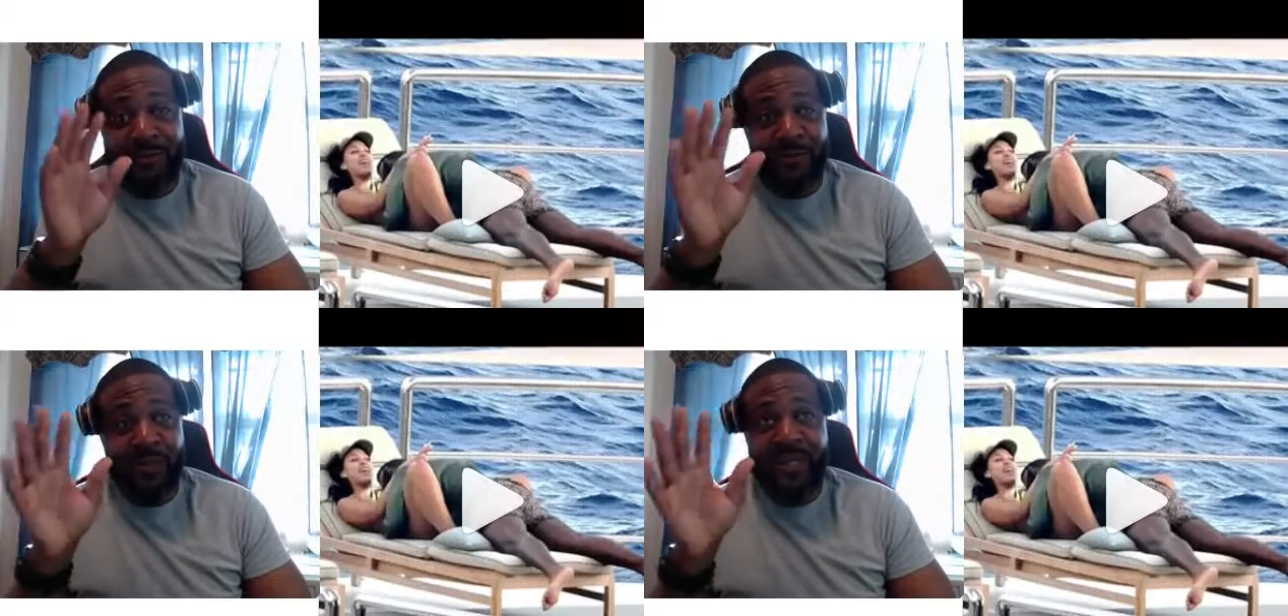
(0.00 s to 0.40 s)

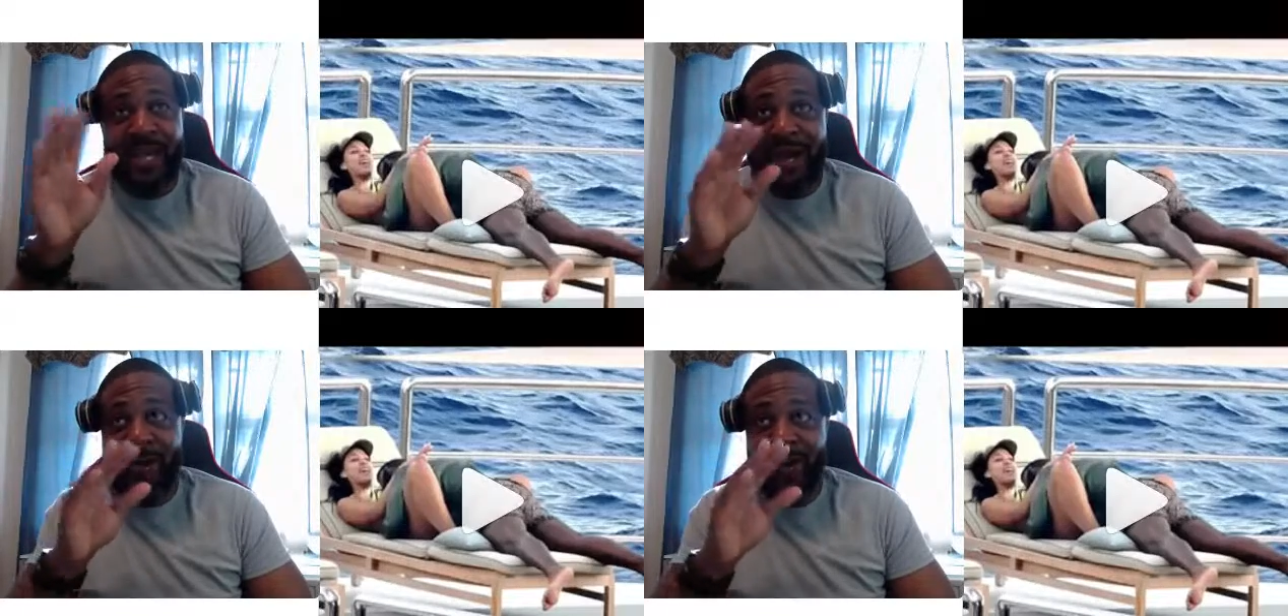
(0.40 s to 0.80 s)
is
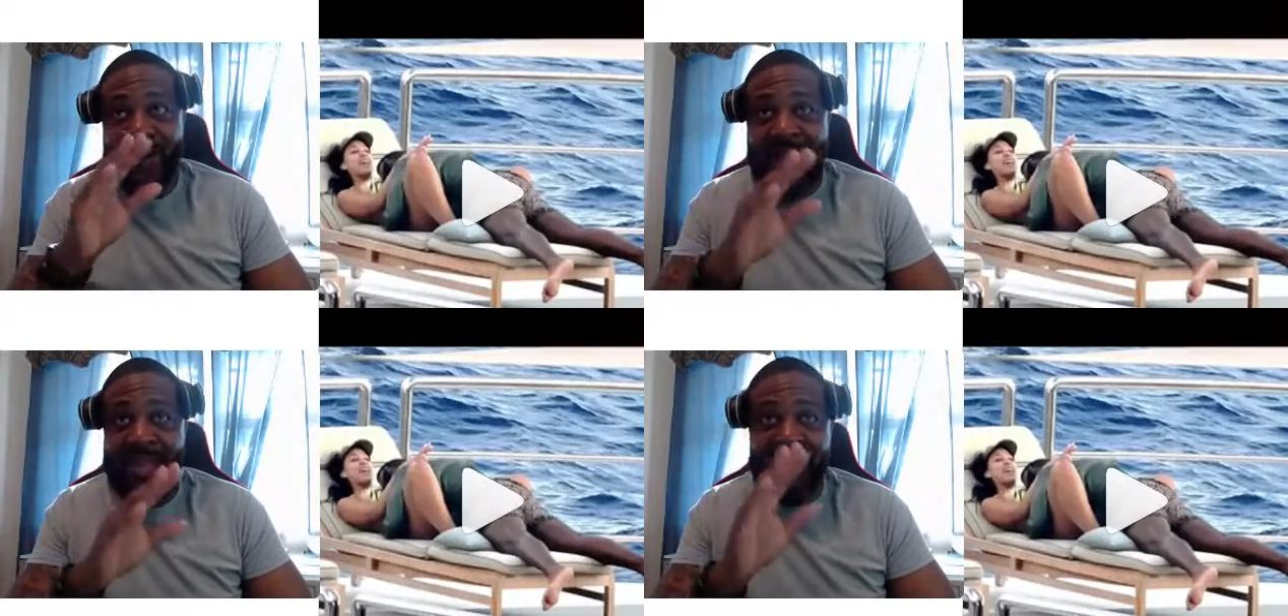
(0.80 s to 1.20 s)
really out
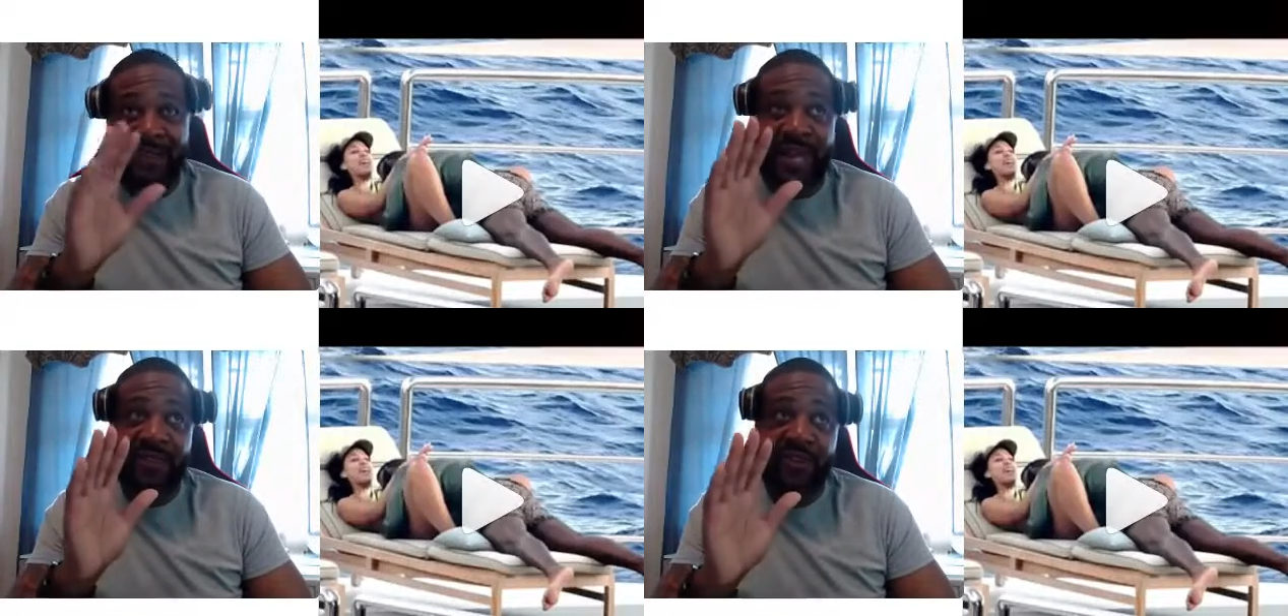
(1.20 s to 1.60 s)
here
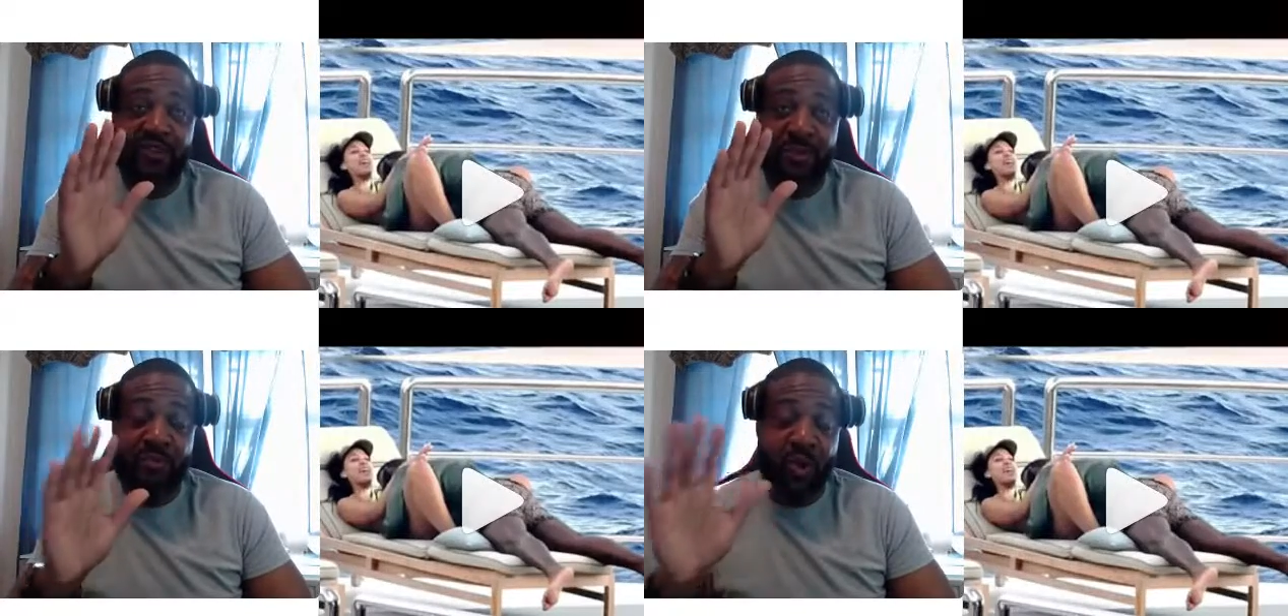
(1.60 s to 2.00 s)
acting like
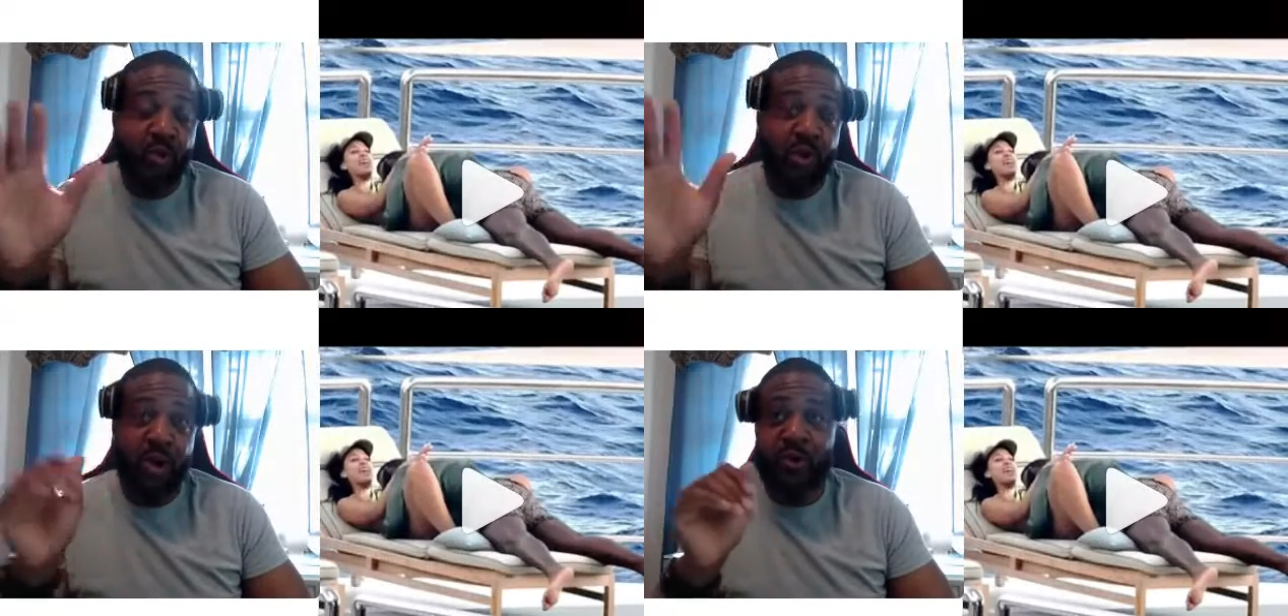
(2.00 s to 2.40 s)
there's a
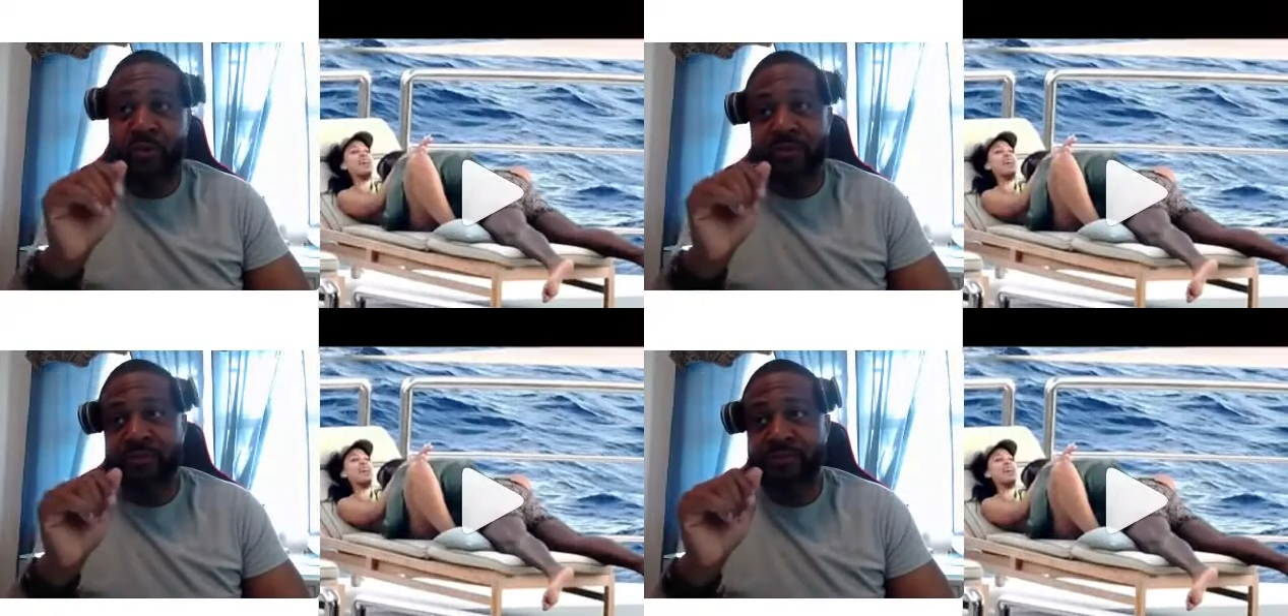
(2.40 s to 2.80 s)
bro
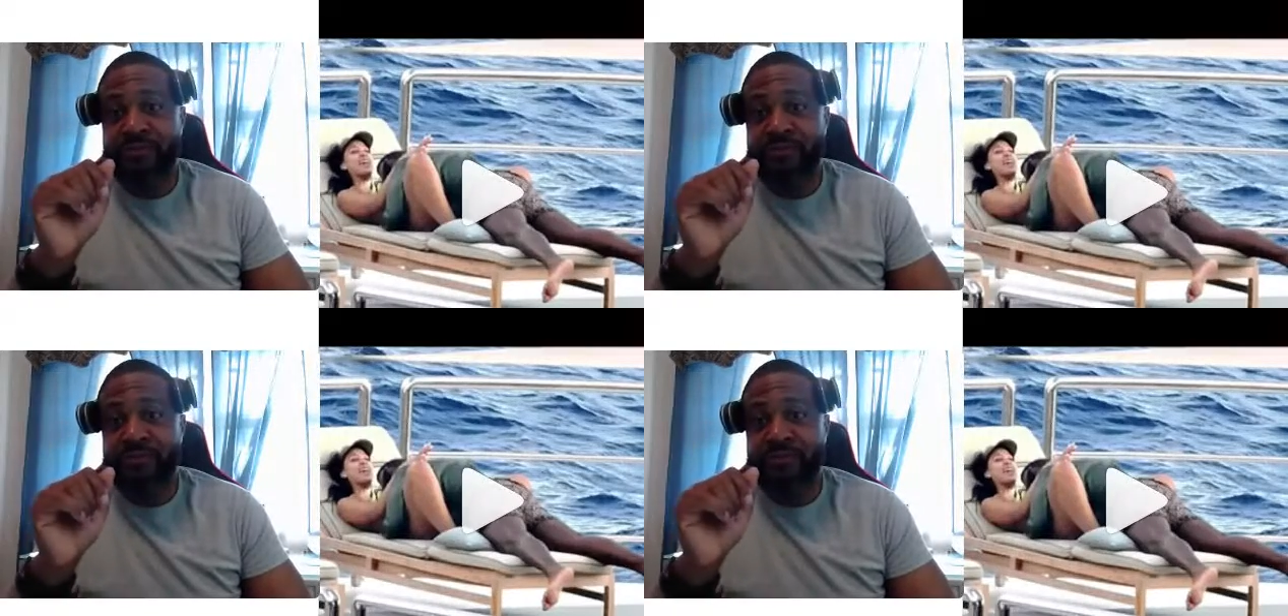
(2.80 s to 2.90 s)
code